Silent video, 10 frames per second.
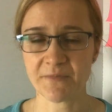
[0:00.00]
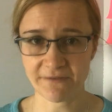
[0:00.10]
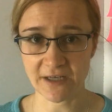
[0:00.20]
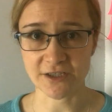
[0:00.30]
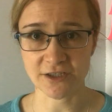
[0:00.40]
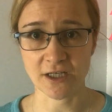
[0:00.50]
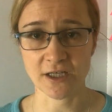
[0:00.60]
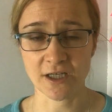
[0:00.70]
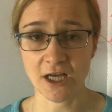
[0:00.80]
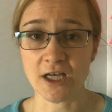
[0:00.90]

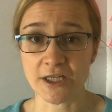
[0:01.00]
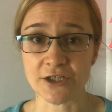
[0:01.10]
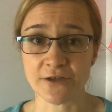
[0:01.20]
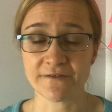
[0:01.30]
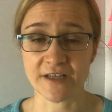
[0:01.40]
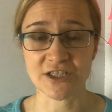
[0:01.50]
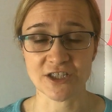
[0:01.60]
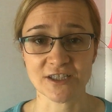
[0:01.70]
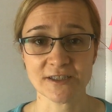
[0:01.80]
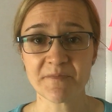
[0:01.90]

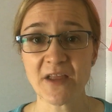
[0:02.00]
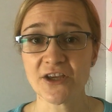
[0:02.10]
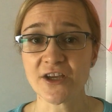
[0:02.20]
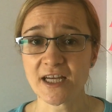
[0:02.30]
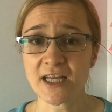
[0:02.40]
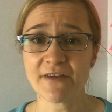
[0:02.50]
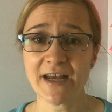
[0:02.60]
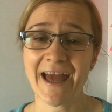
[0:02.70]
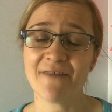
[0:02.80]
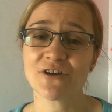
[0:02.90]
finishers. You can even
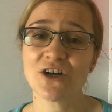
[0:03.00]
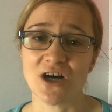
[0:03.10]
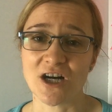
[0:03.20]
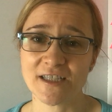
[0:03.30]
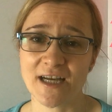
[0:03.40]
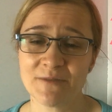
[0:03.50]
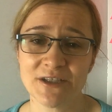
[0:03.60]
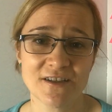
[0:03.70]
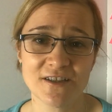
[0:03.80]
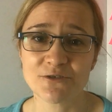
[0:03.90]
have
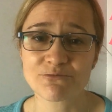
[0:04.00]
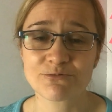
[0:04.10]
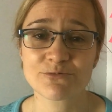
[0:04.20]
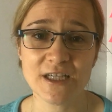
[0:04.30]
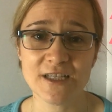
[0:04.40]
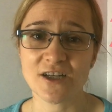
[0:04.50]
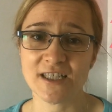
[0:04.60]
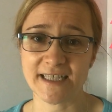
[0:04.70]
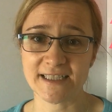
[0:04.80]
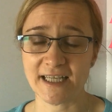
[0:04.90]
a really
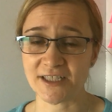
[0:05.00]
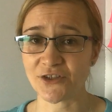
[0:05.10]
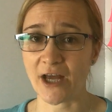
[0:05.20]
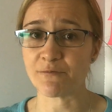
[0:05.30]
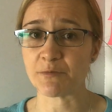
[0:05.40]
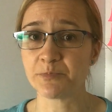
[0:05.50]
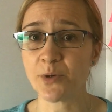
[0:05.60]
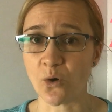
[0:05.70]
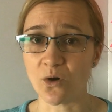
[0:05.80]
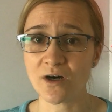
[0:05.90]
nice idea is to have a
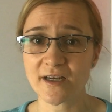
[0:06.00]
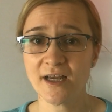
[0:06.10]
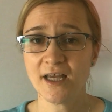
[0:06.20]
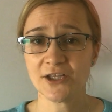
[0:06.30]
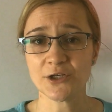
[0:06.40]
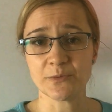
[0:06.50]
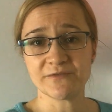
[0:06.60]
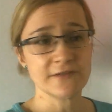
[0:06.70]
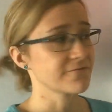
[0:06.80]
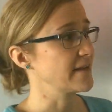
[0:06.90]
board, with
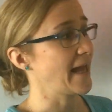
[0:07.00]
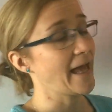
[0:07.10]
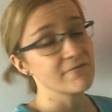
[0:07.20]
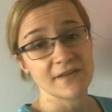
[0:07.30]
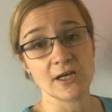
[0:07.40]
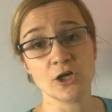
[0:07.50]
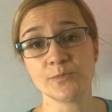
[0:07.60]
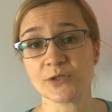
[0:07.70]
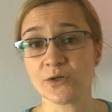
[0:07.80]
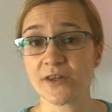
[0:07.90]
different
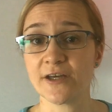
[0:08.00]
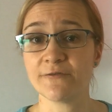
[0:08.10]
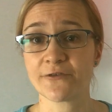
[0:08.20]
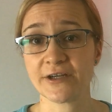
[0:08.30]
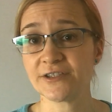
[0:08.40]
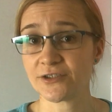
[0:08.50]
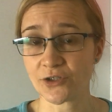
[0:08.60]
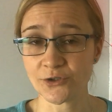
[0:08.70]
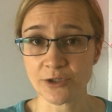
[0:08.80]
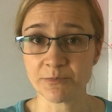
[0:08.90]
envelopes on, for instance,
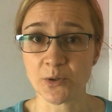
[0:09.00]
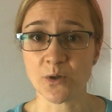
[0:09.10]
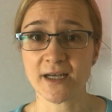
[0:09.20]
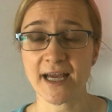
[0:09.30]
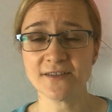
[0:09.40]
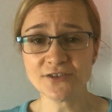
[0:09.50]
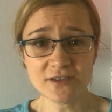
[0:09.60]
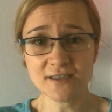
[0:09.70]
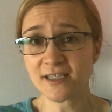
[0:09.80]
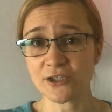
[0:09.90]
on your board, and
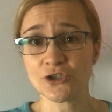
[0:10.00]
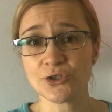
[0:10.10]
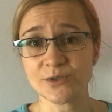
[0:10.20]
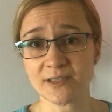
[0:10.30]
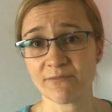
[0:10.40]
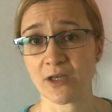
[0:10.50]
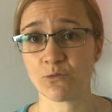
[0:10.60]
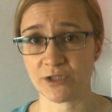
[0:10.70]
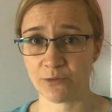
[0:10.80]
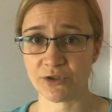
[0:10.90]
students can choose something
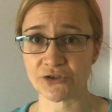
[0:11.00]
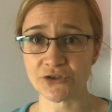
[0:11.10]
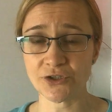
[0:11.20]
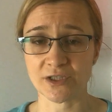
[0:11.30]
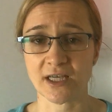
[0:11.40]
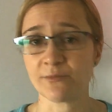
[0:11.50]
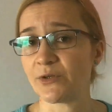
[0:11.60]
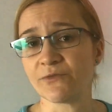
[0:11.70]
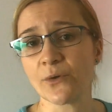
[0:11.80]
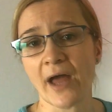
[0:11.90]
what they want to do. It can
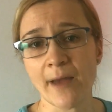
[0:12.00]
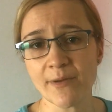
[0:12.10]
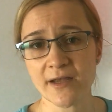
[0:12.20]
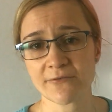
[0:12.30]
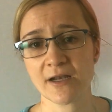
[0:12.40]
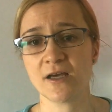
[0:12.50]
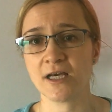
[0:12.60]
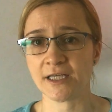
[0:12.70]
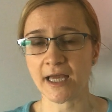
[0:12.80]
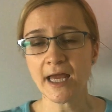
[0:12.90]
be vocabulary
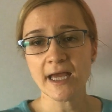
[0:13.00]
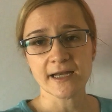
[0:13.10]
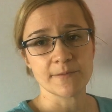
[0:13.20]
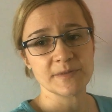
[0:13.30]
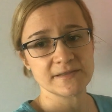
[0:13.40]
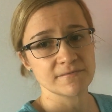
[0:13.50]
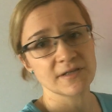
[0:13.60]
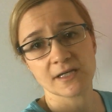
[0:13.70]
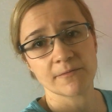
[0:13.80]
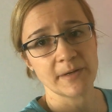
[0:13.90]
learning. It can be
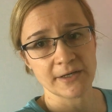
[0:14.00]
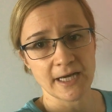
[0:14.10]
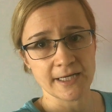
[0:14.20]
something about,